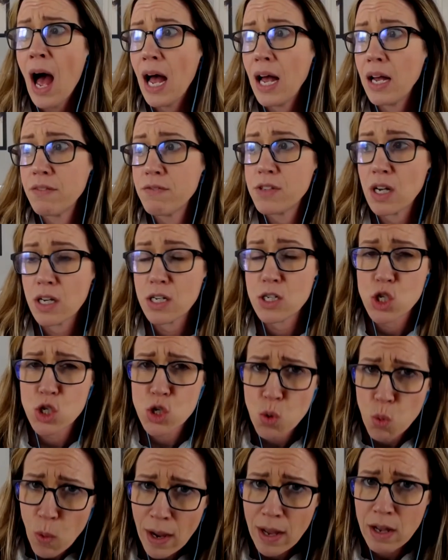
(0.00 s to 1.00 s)
I've done
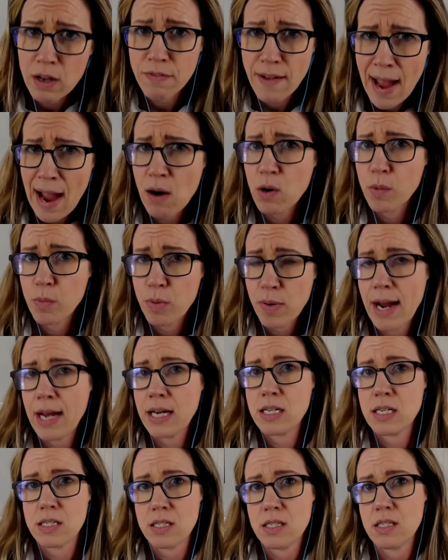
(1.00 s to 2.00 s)
12-hour
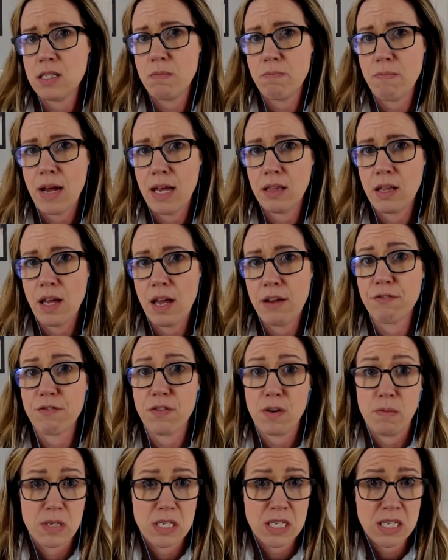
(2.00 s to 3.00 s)
practices in my life
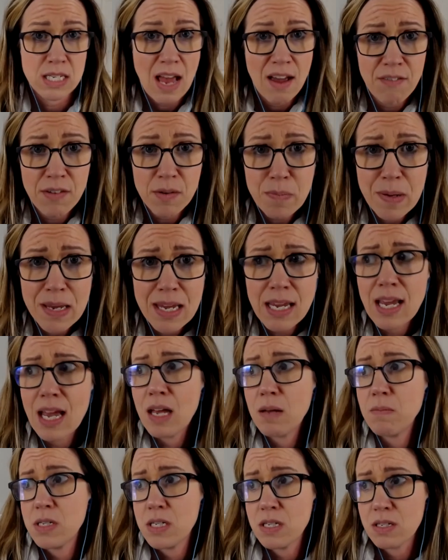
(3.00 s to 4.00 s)
from 7
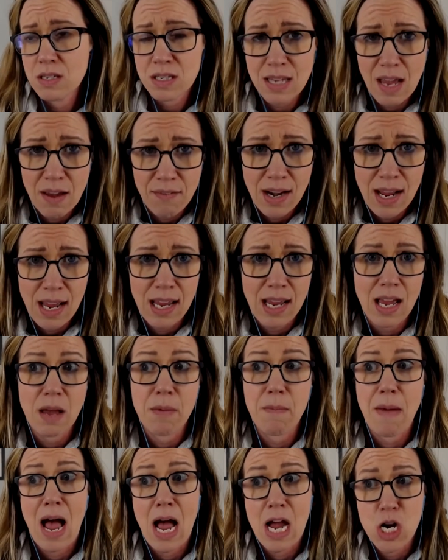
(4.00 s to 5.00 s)
p.m. till 7
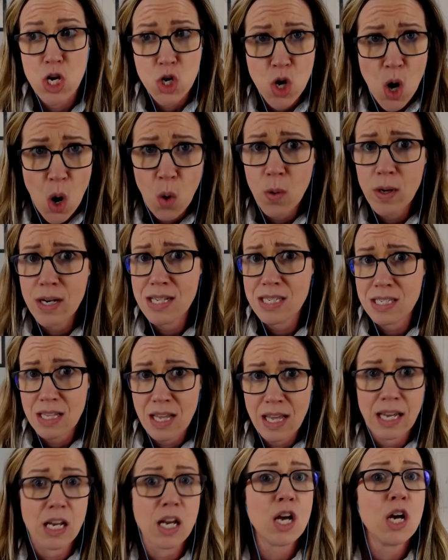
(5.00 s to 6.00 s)
a.m. I know what it's
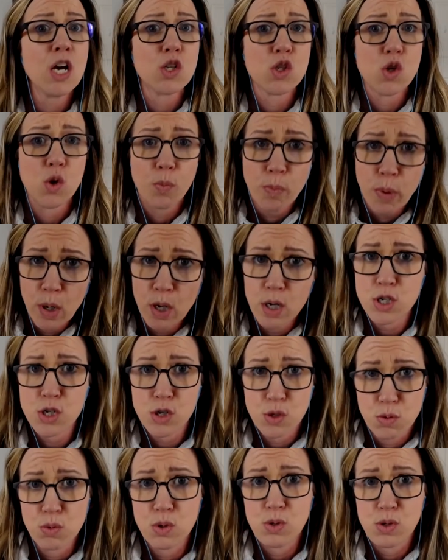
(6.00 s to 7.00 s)
like to
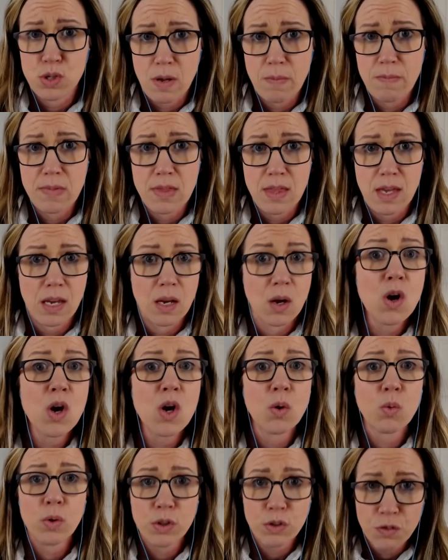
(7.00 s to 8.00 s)
push through something
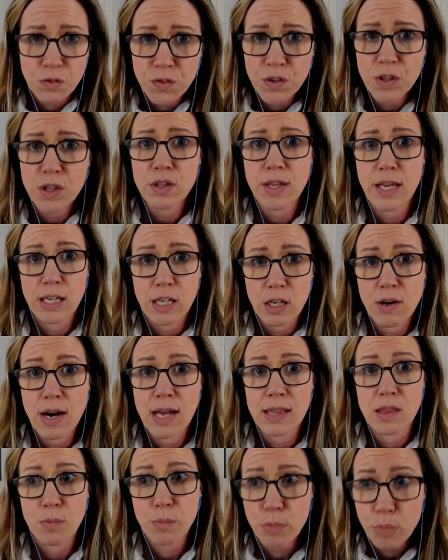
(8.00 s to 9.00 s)
when you feel like you're
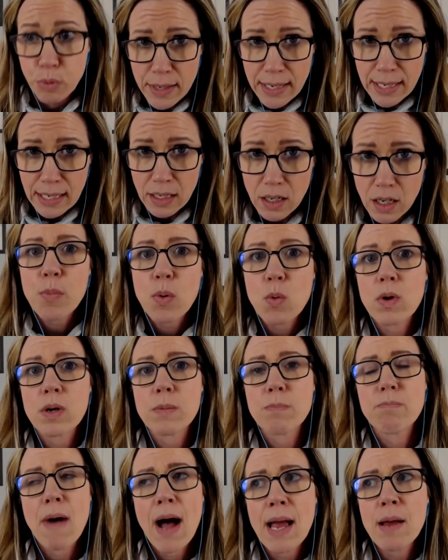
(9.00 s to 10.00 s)
at the break. But
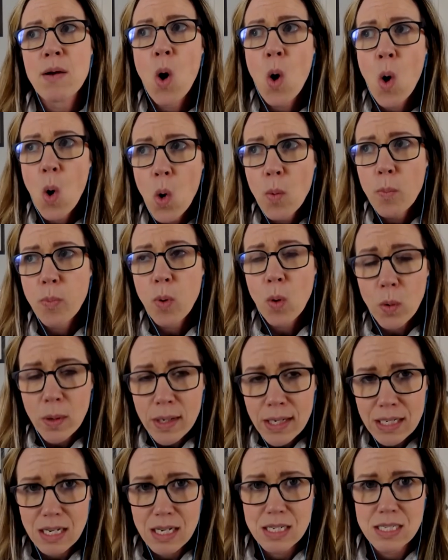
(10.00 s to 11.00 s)
what my whole
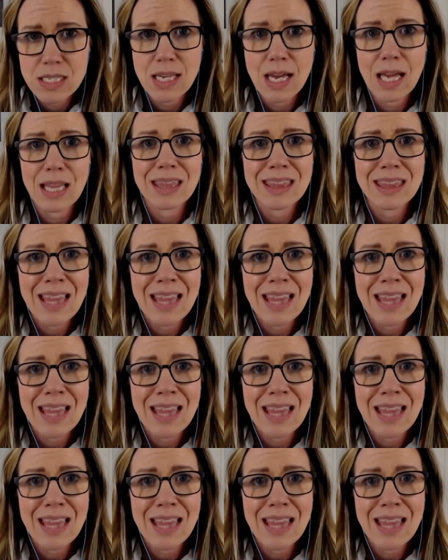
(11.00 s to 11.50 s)
point is that